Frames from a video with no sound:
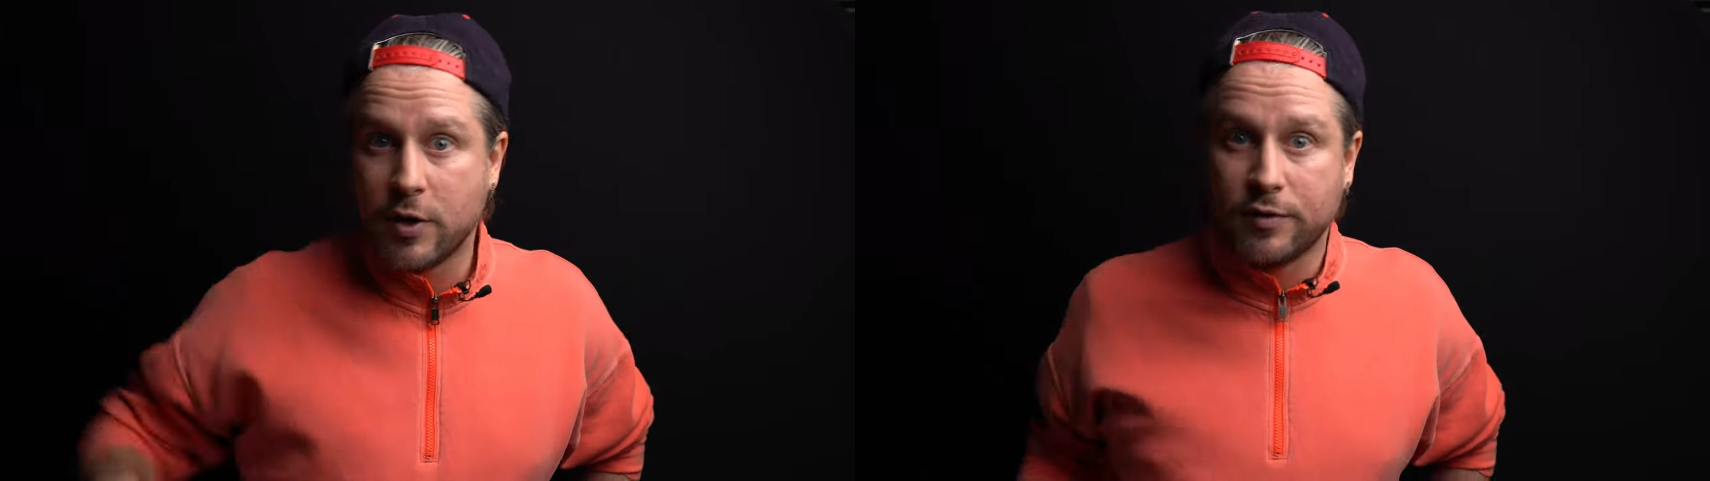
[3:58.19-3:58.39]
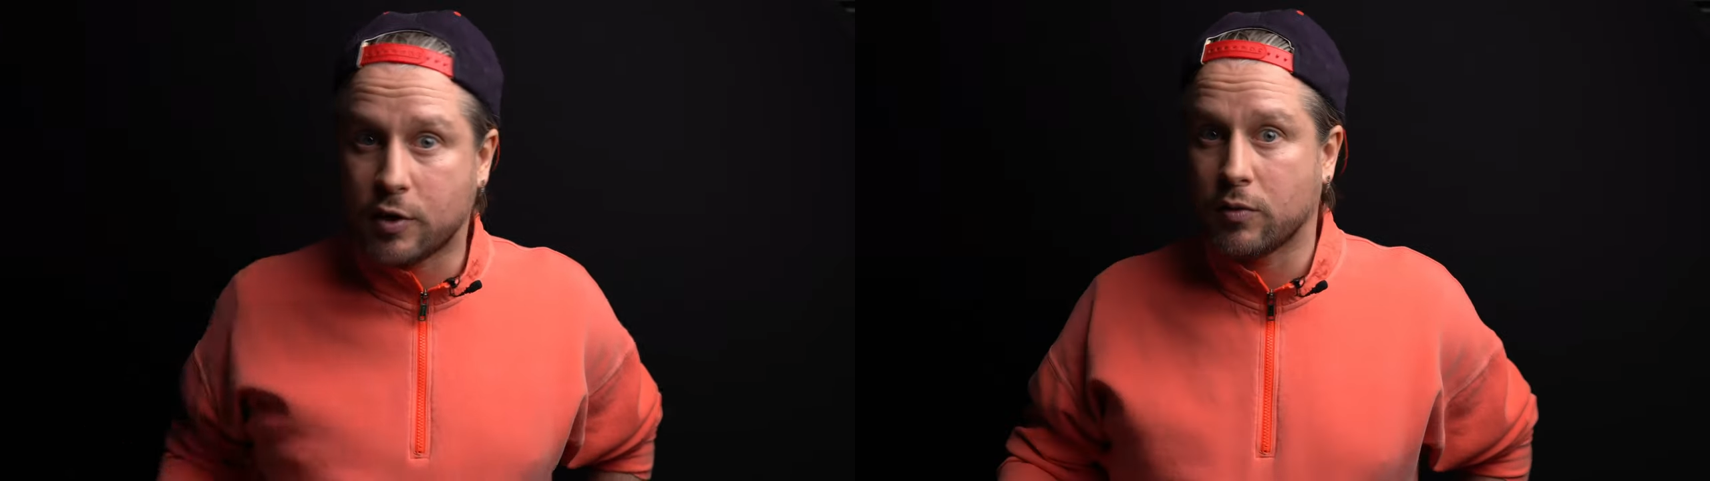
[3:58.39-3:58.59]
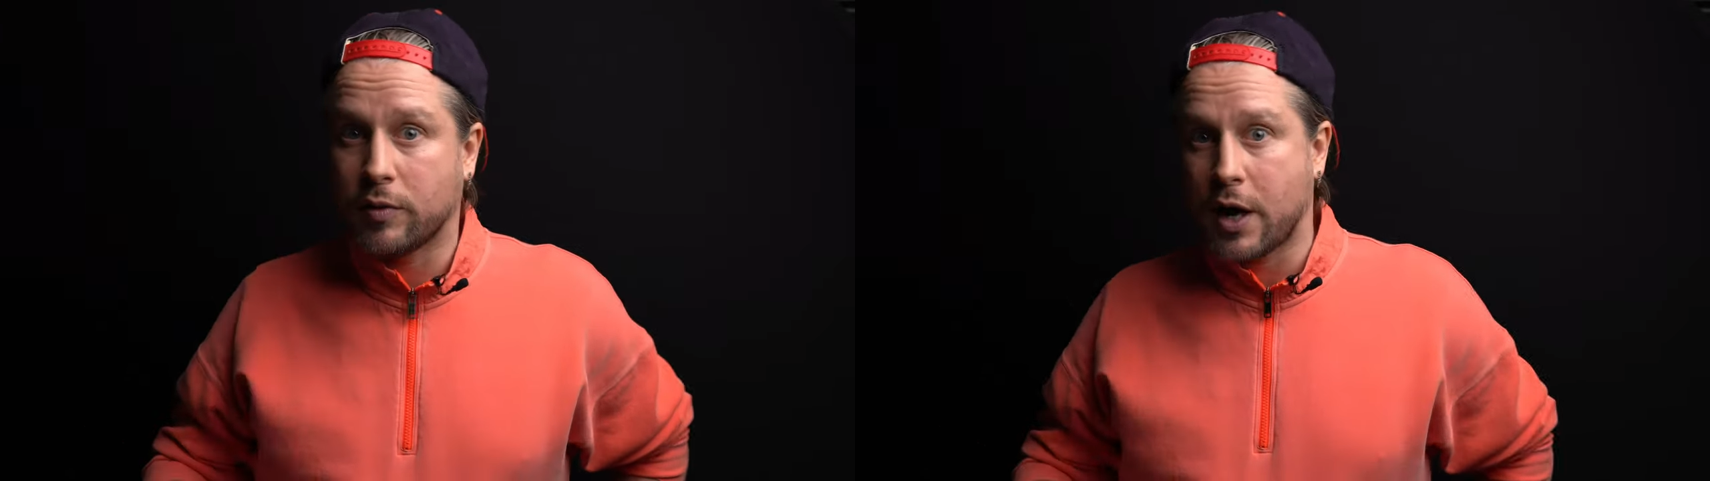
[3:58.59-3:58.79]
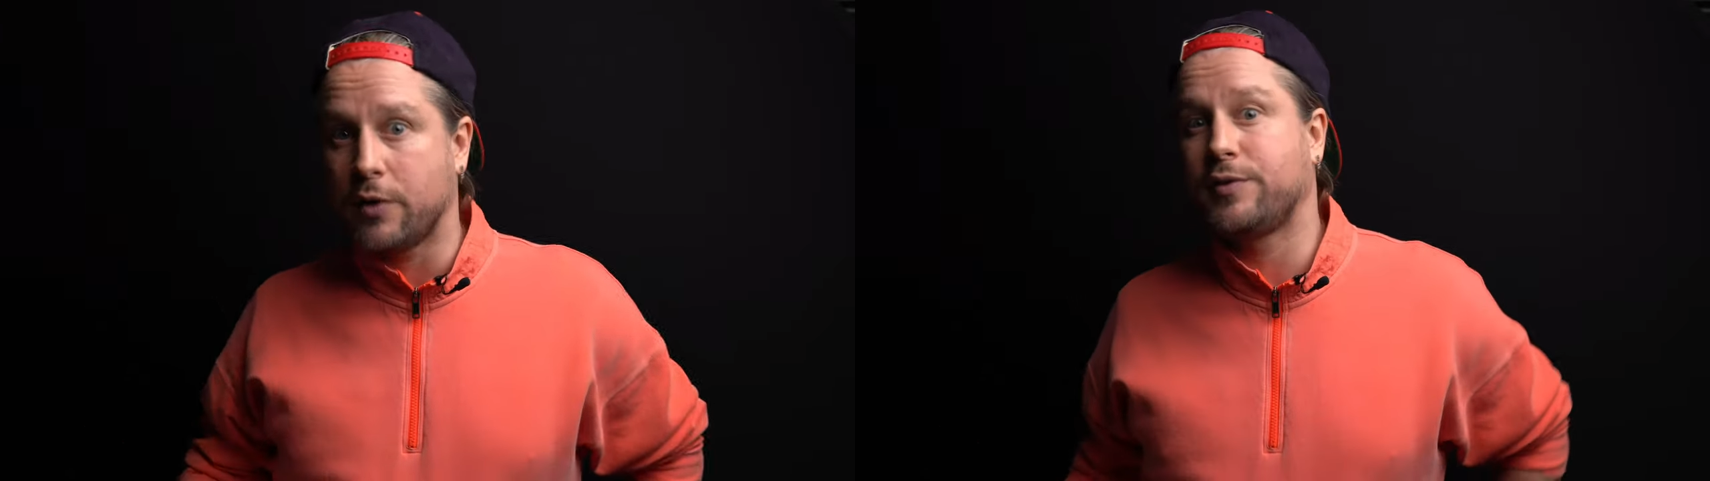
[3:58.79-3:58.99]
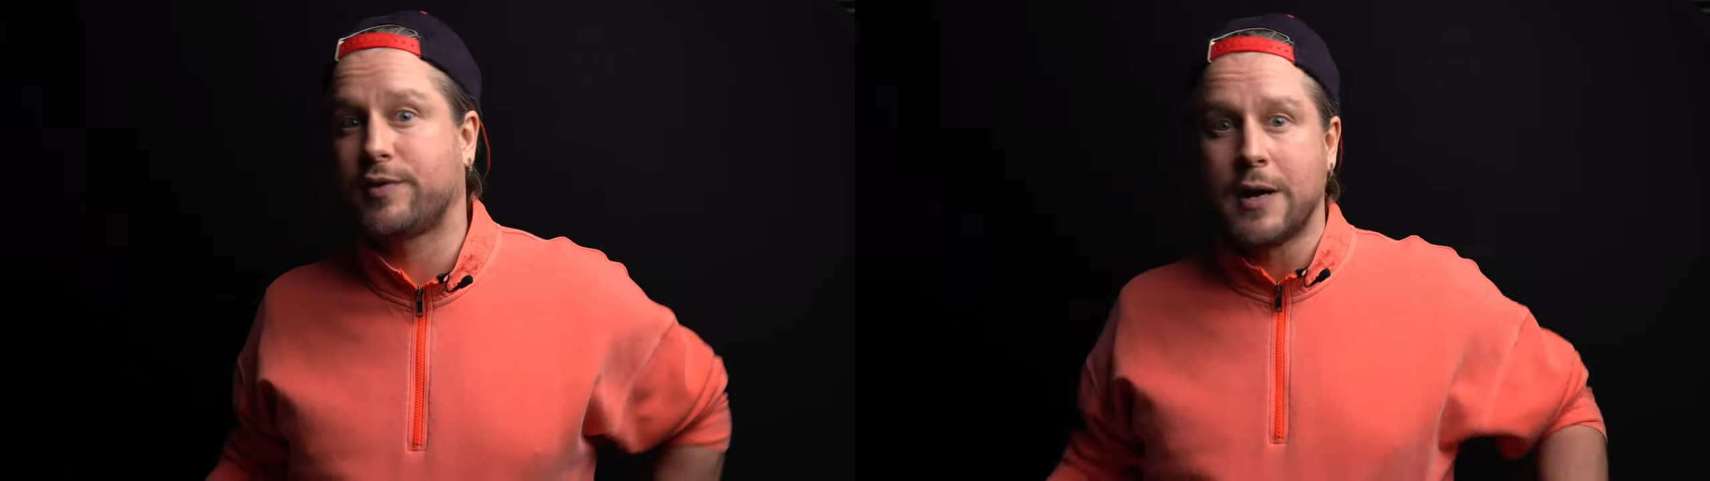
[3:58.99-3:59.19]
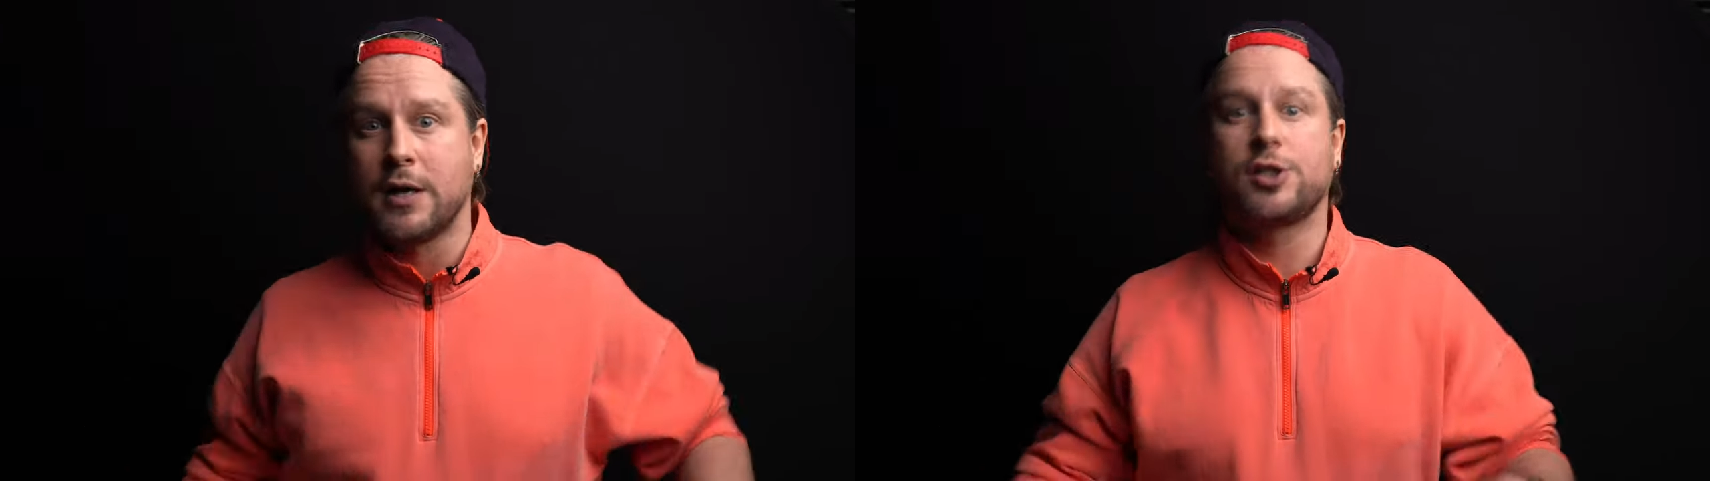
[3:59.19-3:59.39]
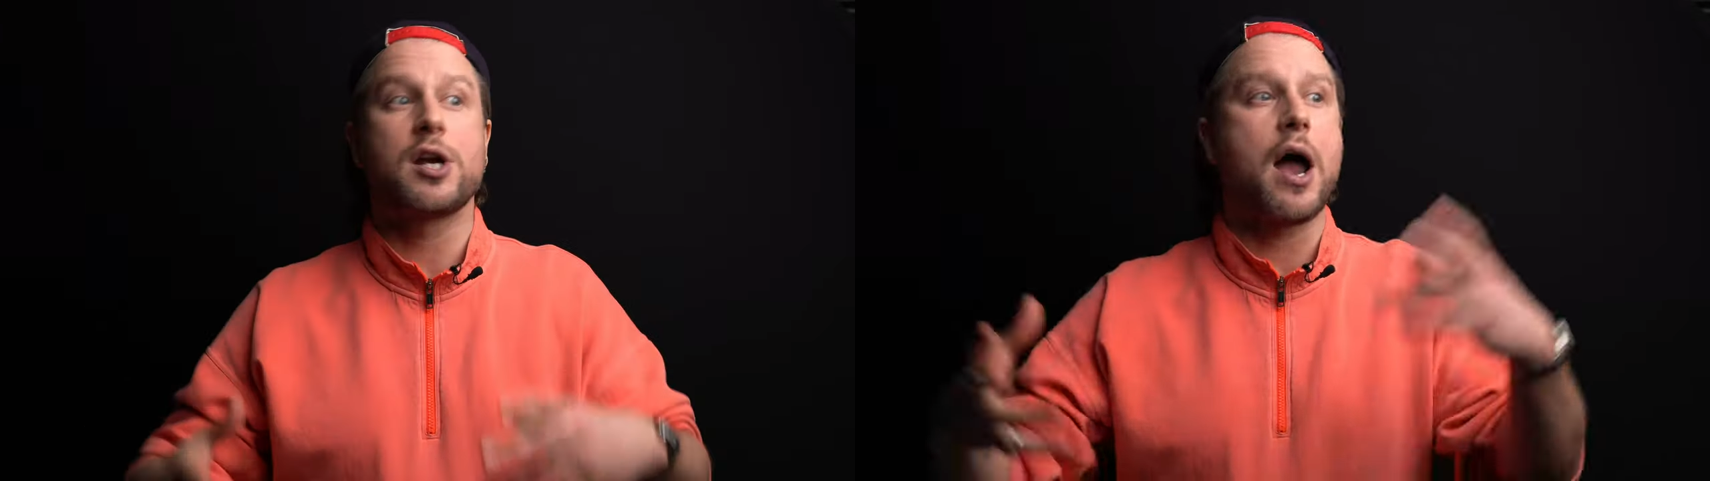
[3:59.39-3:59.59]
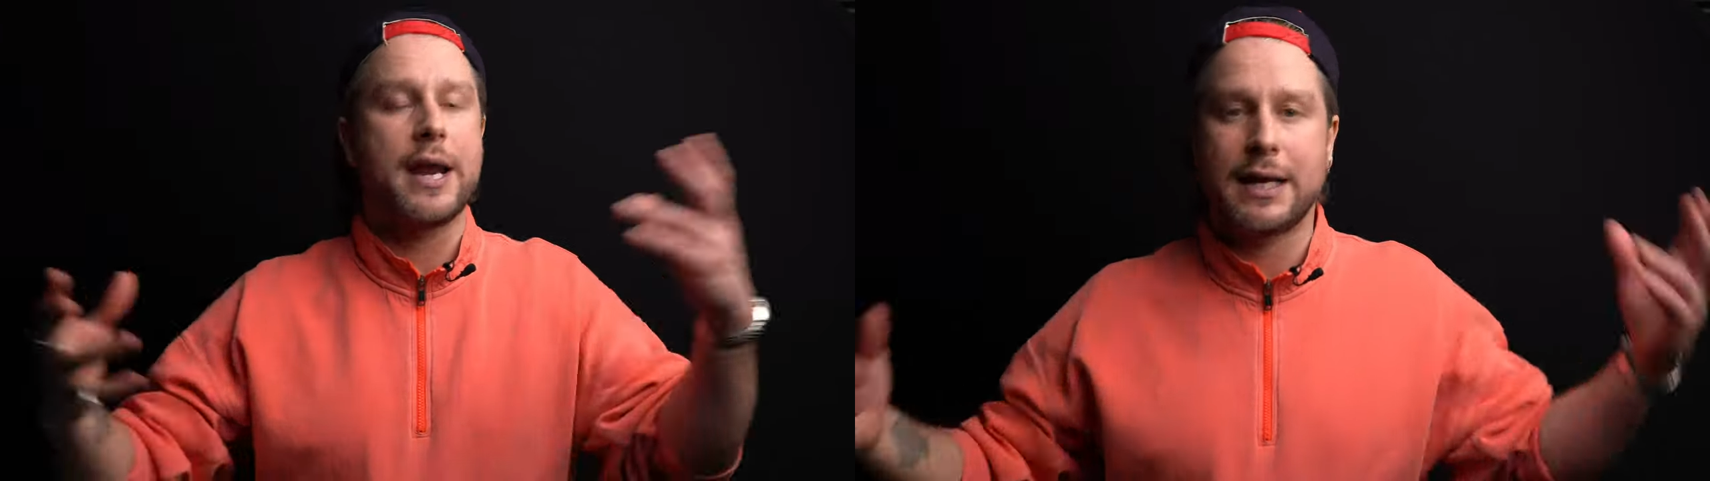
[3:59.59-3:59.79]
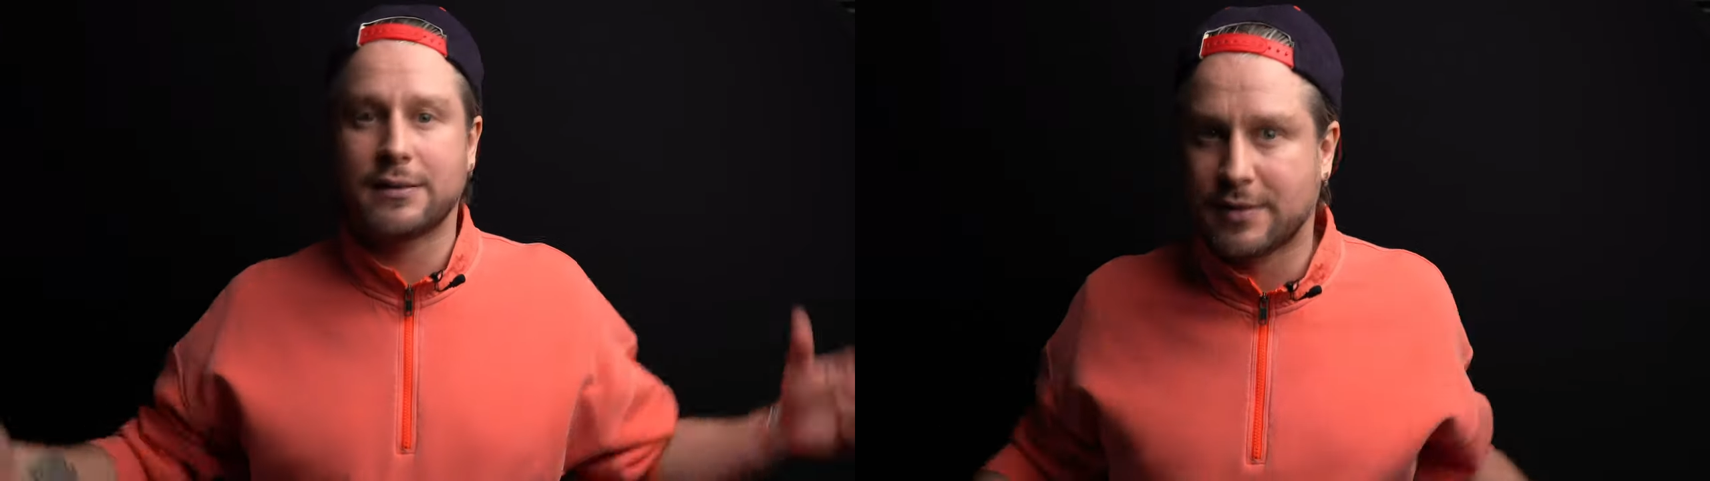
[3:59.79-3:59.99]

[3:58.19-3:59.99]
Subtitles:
musical notes, shining